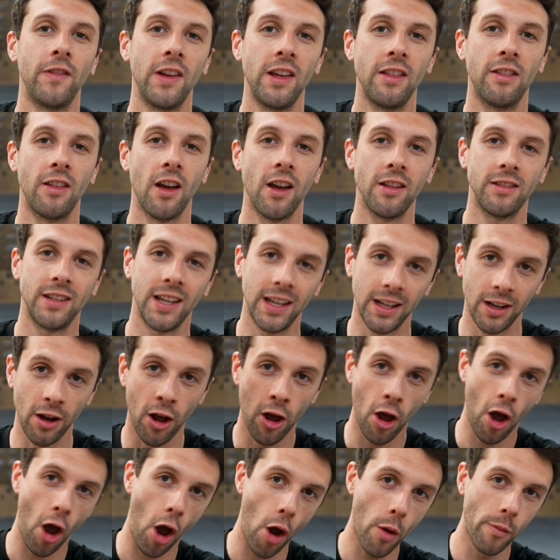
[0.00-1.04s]
V13,
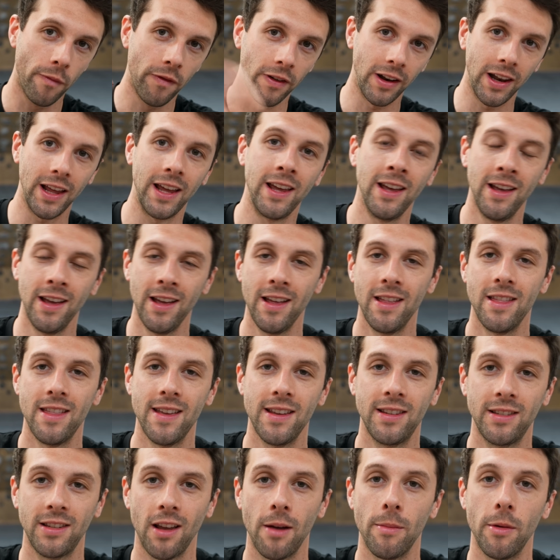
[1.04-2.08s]
hopefully
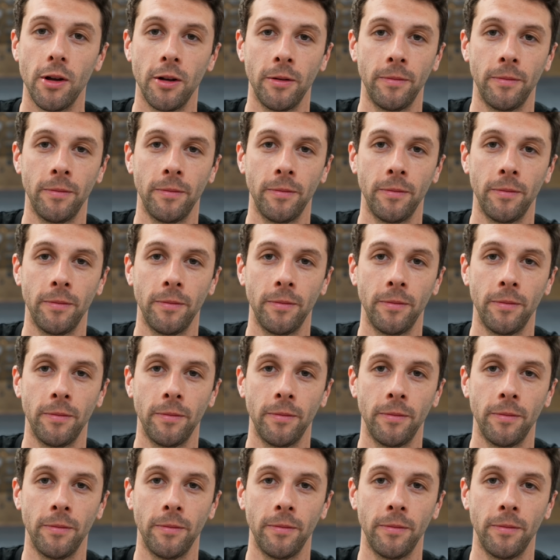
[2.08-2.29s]
this summer.